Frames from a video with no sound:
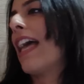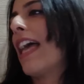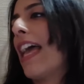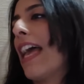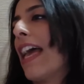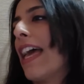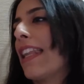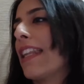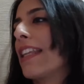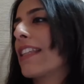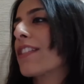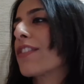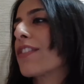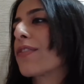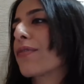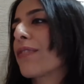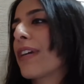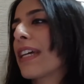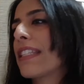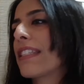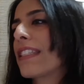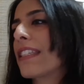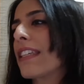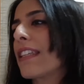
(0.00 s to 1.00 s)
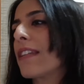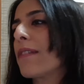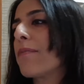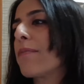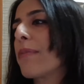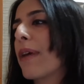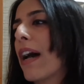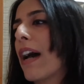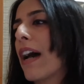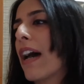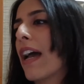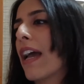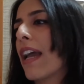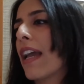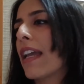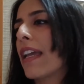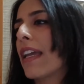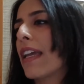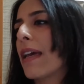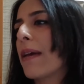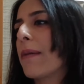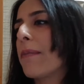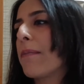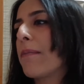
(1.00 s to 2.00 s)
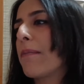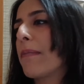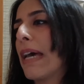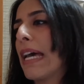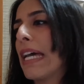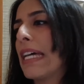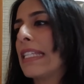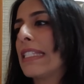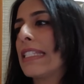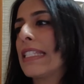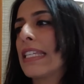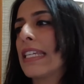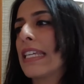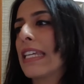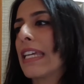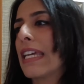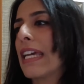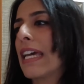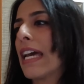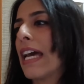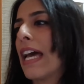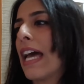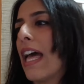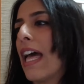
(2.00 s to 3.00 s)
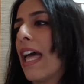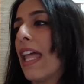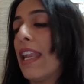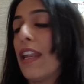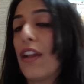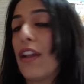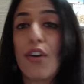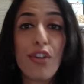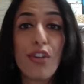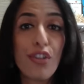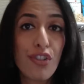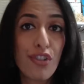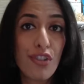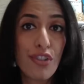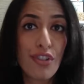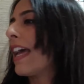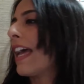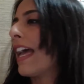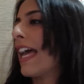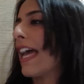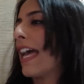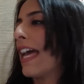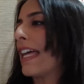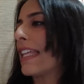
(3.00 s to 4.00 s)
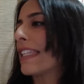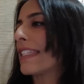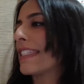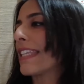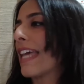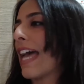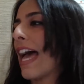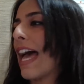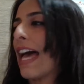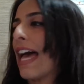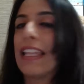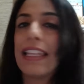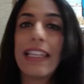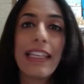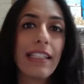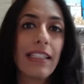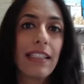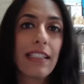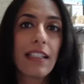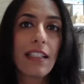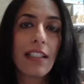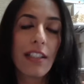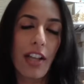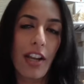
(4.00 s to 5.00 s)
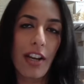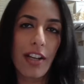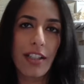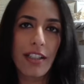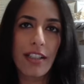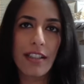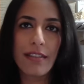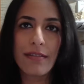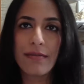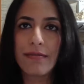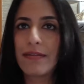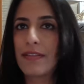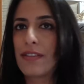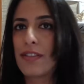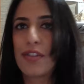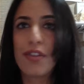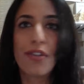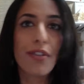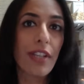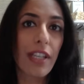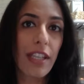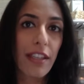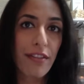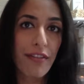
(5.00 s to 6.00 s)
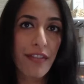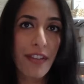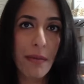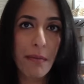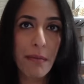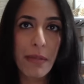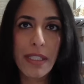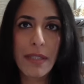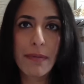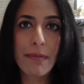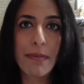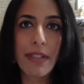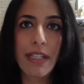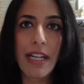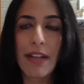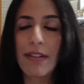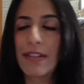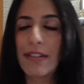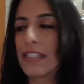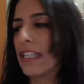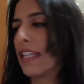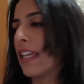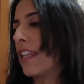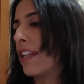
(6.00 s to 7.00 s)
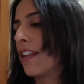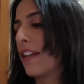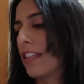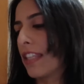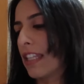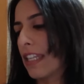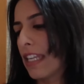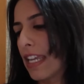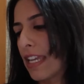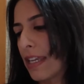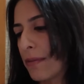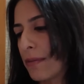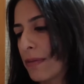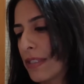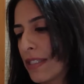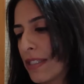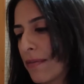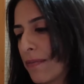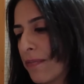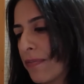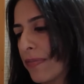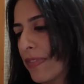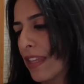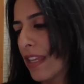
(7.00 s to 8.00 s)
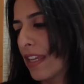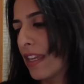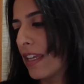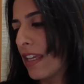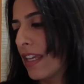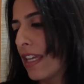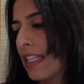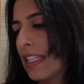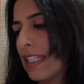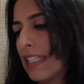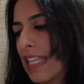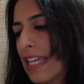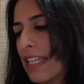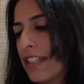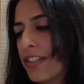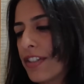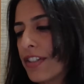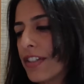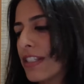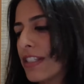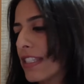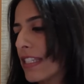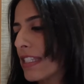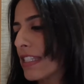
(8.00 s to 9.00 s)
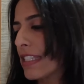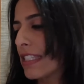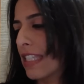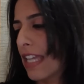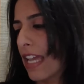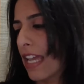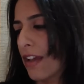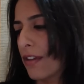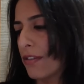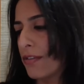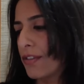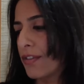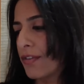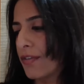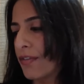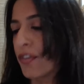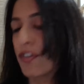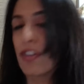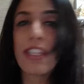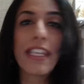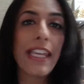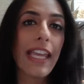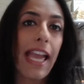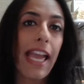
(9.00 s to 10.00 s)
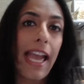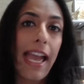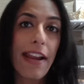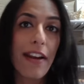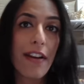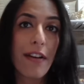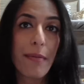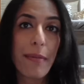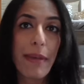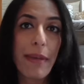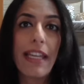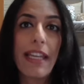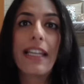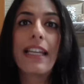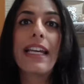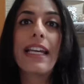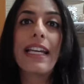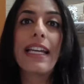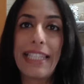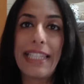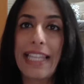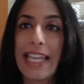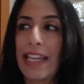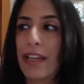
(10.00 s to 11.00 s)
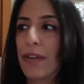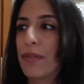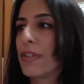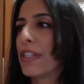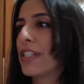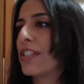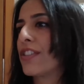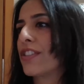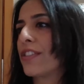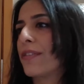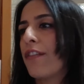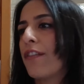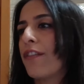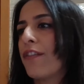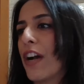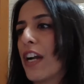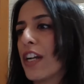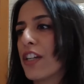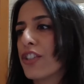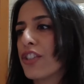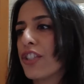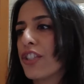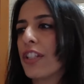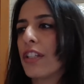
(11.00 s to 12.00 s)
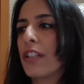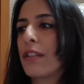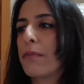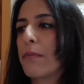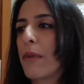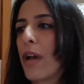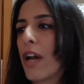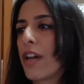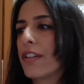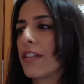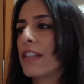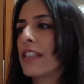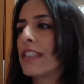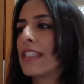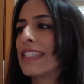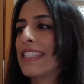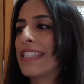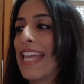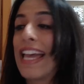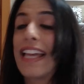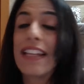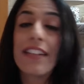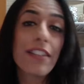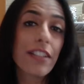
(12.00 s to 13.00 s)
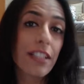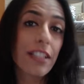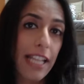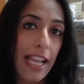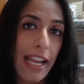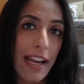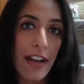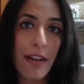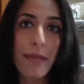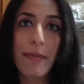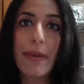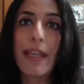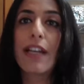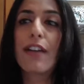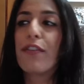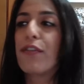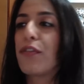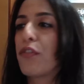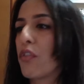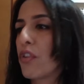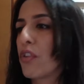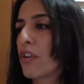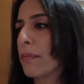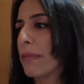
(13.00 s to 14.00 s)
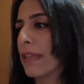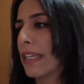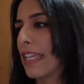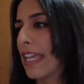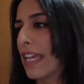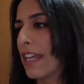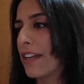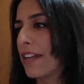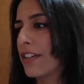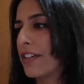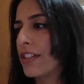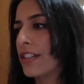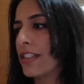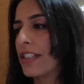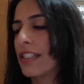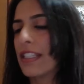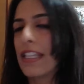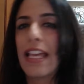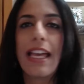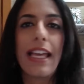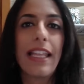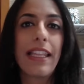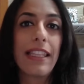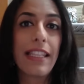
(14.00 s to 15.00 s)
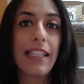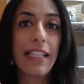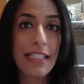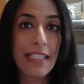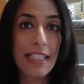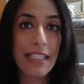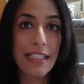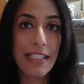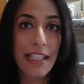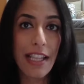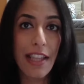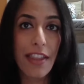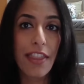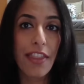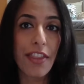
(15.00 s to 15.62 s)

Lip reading: and it's written by Mahdi, Alosh, and Alan Clark. Sorry if I'm mispronouncing any of the names. Letters and Sounds for the Arabic Language. Functional Modern Standard Arabic for Beginners, and this is the